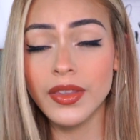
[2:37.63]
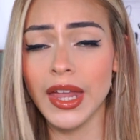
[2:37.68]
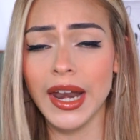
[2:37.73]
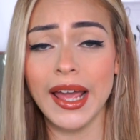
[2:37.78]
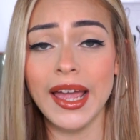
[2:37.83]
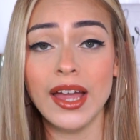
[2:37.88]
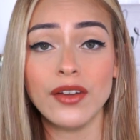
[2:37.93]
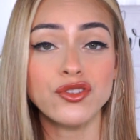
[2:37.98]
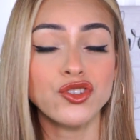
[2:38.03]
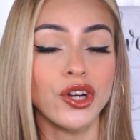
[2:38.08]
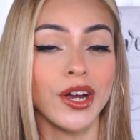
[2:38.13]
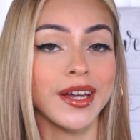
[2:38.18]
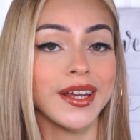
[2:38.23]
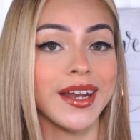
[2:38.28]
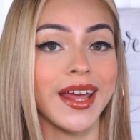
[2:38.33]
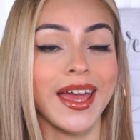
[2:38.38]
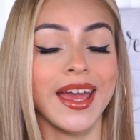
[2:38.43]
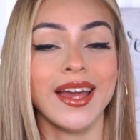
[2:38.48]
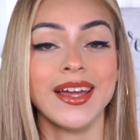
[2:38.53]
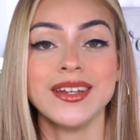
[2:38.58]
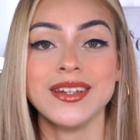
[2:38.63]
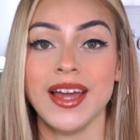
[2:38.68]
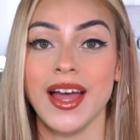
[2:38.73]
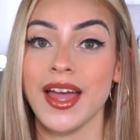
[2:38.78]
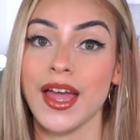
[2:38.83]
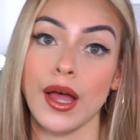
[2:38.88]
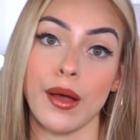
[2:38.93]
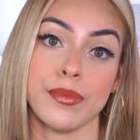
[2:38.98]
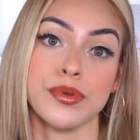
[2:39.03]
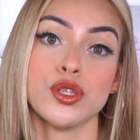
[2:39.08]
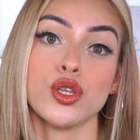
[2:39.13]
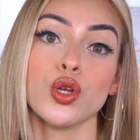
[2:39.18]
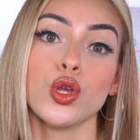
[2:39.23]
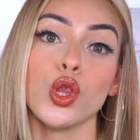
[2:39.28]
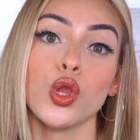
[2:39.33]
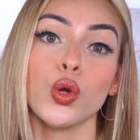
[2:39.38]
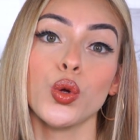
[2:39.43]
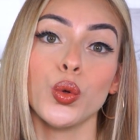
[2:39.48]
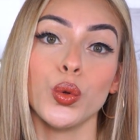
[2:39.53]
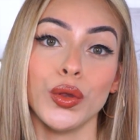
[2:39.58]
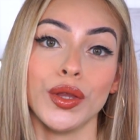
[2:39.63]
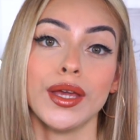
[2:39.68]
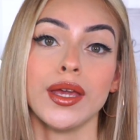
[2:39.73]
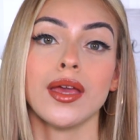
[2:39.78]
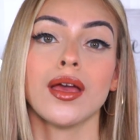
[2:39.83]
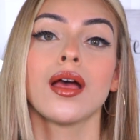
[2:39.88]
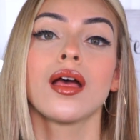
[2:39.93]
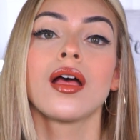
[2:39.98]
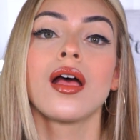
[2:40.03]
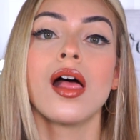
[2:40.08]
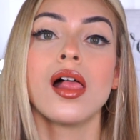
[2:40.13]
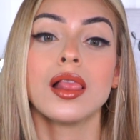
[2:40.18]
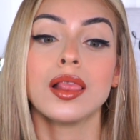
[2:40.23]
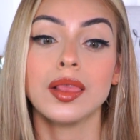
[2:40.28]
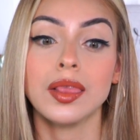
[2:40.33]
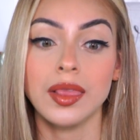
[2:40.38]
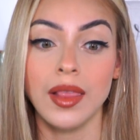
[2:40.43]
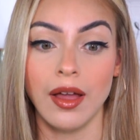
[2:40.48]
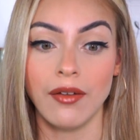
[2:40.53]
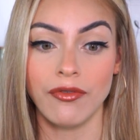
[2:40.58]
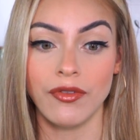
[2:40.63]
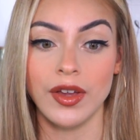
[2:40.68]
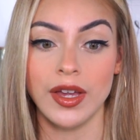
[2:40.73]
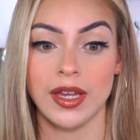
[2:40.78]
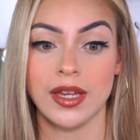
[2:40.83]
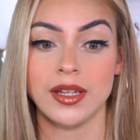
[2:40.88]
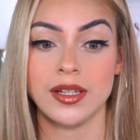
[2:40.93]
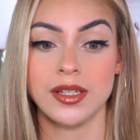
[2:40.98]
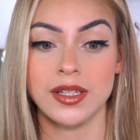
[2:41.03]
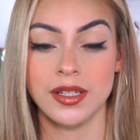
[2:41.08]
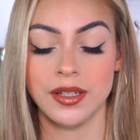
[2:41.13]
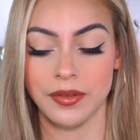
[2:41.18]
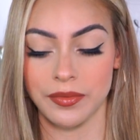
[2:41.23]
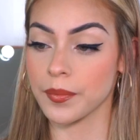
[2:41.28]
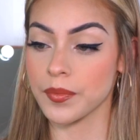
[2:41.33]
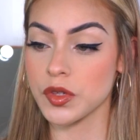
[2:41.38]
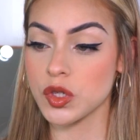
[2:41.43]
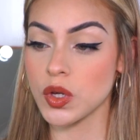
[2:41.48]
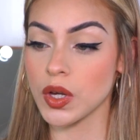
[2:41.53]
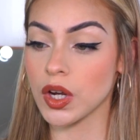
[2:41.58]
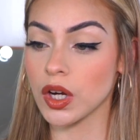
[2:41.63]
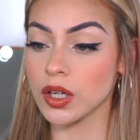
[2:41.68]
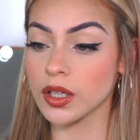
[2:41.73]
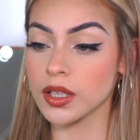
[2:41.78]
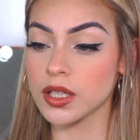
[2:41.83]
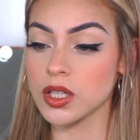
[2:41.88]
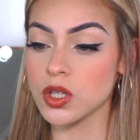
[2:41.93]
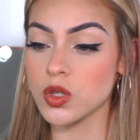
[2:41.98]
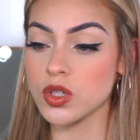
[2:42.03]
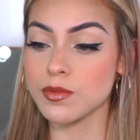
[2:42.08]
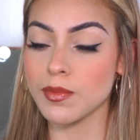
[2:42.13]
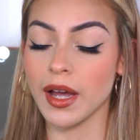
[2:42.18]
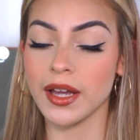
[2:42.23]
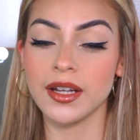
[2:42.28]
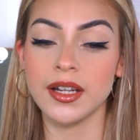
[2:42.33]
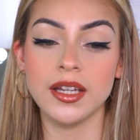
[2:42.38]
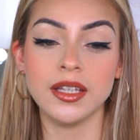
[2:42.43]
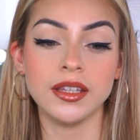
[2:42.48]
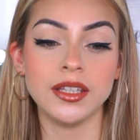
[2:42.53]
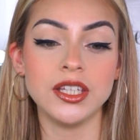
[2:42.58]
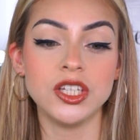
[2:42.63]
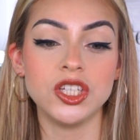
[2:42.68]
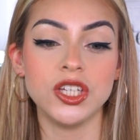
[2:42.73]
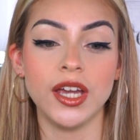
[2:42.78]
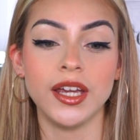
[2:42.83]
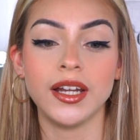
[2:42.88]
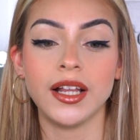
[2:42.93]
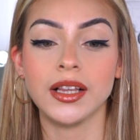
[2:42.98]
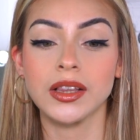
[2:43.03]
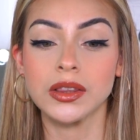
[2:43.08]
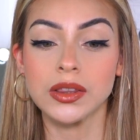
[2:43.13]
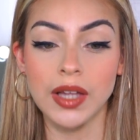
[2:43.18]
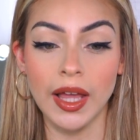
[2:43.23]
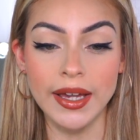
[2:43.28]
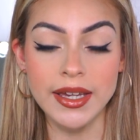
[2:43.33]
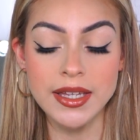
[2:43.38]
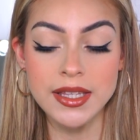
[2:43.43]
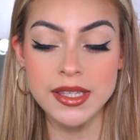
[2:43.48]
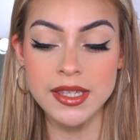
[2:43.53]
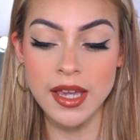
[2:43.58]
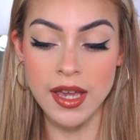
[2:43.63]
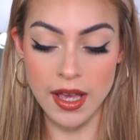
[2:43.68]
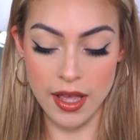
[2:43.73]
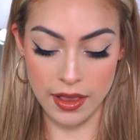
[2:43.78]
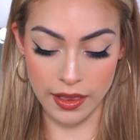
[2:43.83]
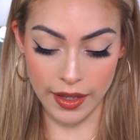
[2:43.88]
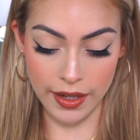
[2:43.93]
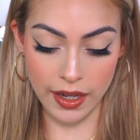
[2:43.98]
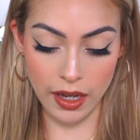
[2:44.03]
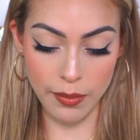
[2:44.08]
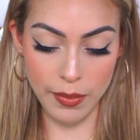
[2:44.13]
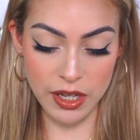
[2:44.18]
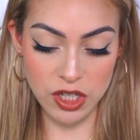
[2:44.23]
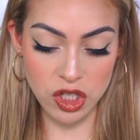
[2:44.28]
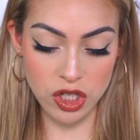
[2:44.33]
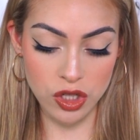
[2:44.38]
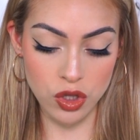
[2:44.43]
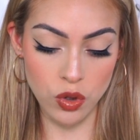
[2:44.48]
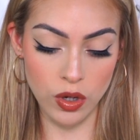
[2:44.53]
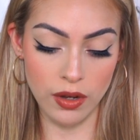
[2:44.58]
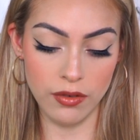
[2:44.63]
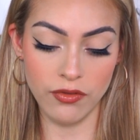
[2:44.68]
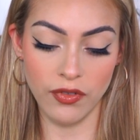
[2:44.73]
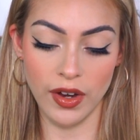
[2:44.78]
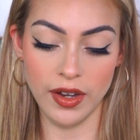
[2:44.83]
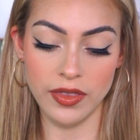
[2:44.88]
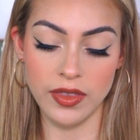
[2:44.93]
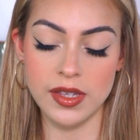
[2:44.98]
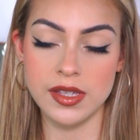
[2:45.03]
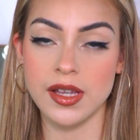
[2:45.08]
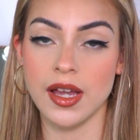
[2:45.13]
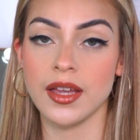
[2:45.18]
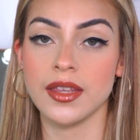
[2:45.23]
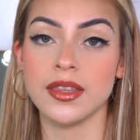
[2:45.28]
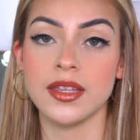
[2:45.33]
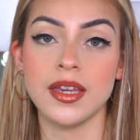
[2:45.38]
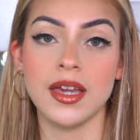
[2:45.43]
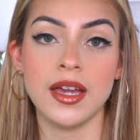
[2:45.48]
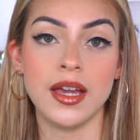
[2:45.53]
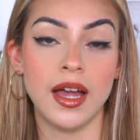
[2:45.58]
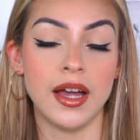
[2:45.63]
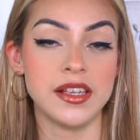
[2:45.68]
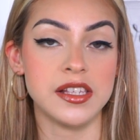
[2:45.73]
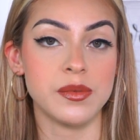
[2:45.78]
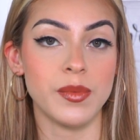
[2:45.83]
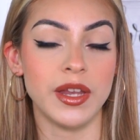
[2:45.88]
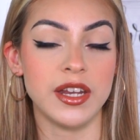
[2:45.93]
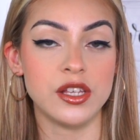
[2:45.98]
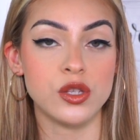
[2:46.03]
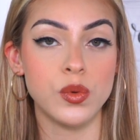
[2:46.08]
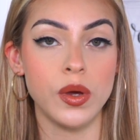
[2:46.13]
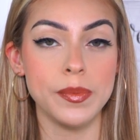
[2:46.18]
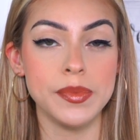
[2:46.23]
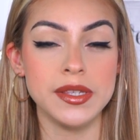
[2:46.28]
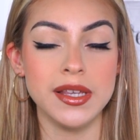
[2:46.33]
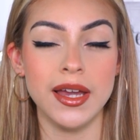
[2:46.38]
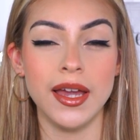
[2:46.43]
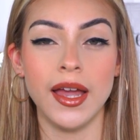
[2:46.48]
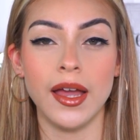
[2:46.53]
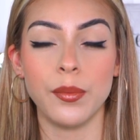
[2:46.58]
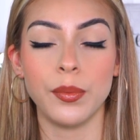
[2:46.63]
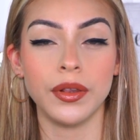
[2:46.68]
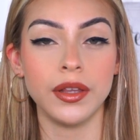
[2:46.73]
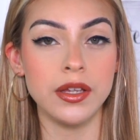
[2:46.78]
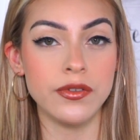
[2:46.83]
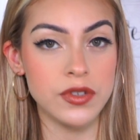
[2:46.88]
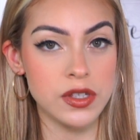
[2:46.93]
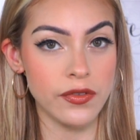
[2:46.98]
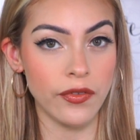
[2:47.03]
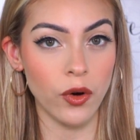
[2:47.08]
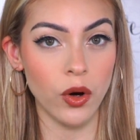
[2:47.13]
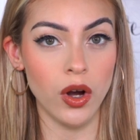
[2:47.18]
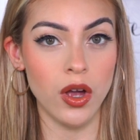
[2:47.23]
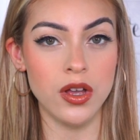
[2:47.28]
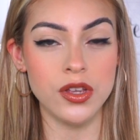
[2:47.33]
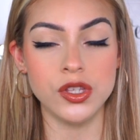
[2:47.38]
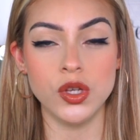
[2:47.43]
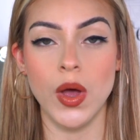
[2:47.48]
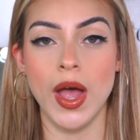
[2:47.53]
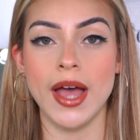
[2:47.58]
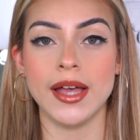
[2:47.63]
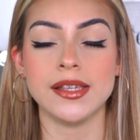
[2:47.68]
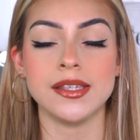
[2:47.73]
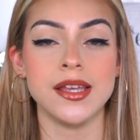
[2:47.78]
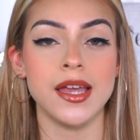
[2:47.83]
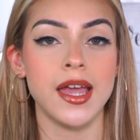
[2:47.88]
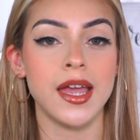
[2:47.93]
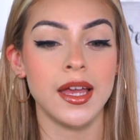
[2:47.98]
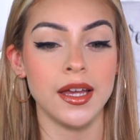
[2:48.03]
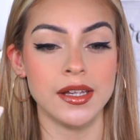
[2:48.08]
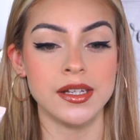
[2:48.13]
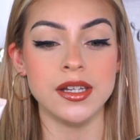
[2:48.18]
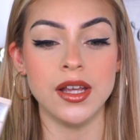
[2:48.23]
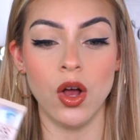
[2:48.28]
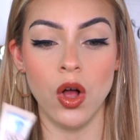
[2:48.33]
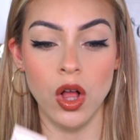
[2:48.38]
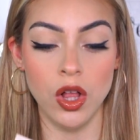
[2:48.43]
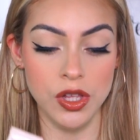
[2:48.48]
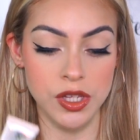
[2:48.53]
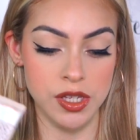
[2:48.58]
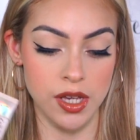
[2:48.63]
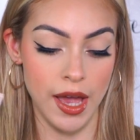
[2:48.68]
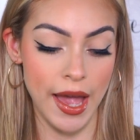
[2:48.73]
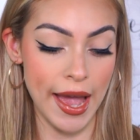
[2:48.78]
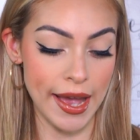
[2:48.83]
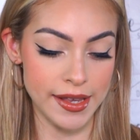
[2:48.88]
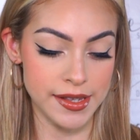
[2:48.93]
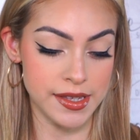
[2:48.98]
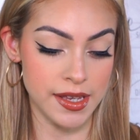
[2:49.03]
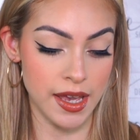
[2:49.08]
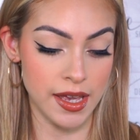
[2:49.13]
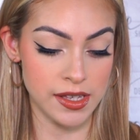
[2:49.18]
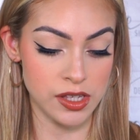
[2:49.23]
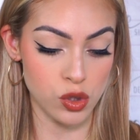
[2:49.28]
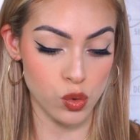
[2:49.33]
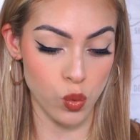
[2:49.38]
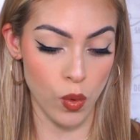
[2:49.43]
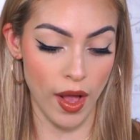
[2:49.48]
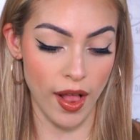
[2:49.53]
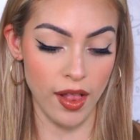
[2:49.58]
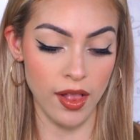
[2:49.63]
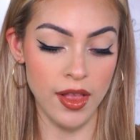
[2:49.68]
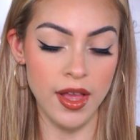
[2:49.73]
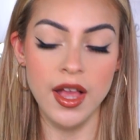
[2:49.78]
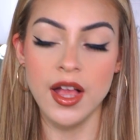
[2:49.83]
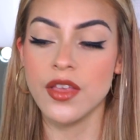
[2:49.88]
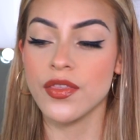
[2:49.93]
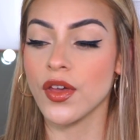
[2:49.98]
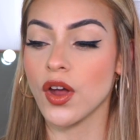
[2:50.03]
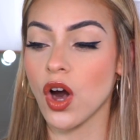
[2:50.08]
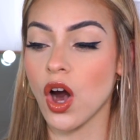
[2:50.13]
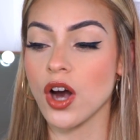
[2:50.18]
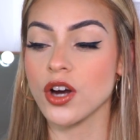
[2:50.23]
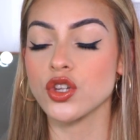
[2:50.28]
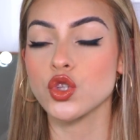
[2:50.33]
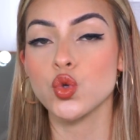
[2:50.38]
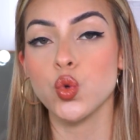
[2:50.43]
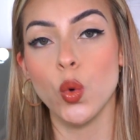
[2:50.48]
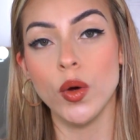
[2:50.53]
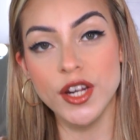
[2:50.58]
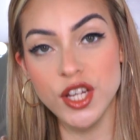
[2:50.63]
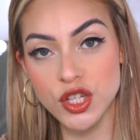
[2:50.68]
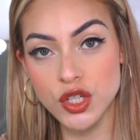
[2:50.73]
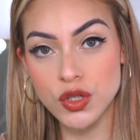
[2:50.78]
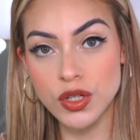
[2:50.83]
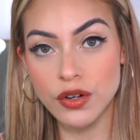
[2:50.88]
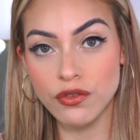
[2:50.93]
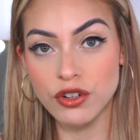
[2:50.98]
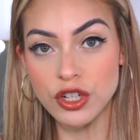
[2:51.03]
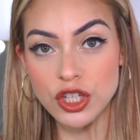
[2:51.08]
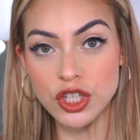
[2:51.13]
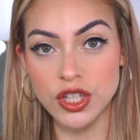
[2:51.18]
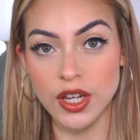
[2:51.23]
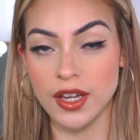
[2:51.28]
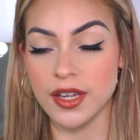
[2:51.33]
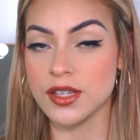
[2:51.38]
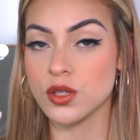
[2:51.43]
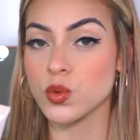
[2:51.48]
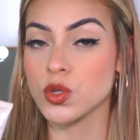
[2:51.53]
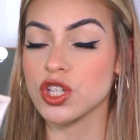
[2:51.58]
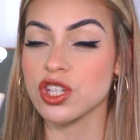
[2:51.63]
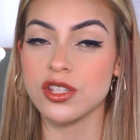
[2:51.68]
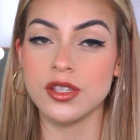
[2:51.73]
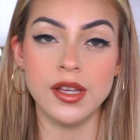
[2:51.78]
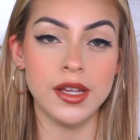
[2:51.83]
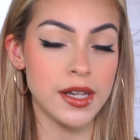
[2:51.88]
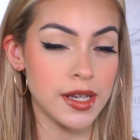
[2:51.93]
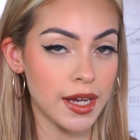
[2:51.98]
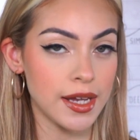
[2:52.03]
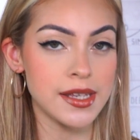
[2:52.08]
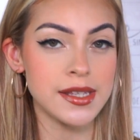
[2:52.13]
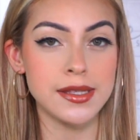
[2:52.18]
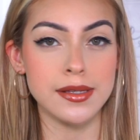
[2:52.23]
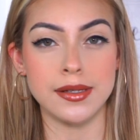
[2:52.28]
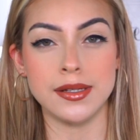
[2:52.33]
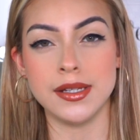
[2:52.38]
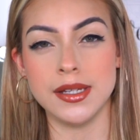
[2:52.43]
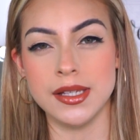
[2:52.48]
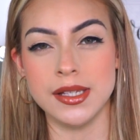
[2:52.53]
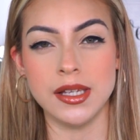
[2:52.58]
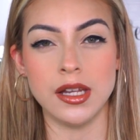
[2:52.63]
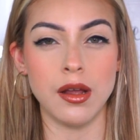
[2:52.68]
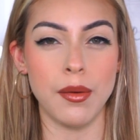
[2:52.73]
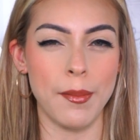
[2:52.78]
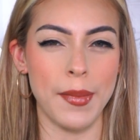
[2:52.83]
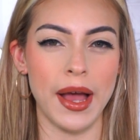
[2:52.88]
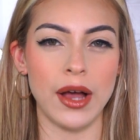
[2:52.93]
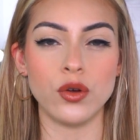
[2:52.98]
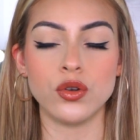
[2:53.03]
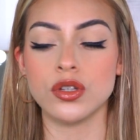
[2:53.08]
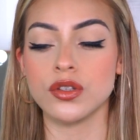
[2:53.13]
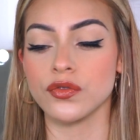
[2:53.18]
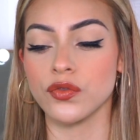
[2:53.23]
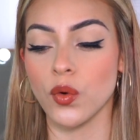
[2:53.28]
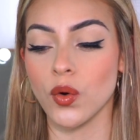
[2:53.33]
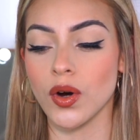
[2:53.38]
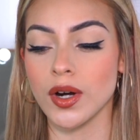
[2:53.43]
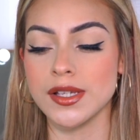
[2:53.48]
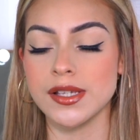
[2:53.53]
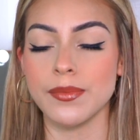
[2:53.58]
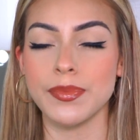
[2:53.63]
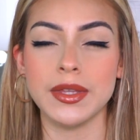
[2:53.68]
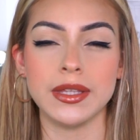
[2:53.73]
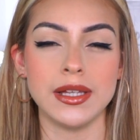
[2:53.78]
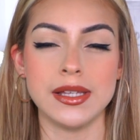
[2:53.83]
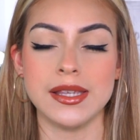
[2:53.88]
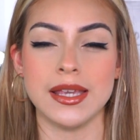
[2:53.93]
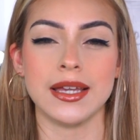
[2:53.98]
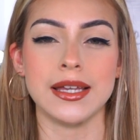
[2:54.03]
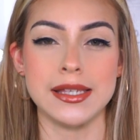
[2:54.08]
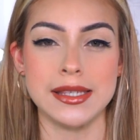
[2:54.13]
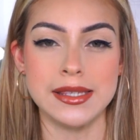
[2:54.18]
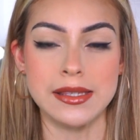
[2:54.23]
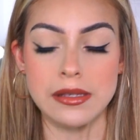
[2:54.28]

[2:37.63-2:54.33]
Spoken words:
I have tried, and I absolutely love it. So I currently use mine in the shade Light. Like I mentioned, you can find this on the IT Cosmetics website. I believe Sephora also has it, and Ulta has it as well. There are 22 different shades, which is a decent amount for something that's like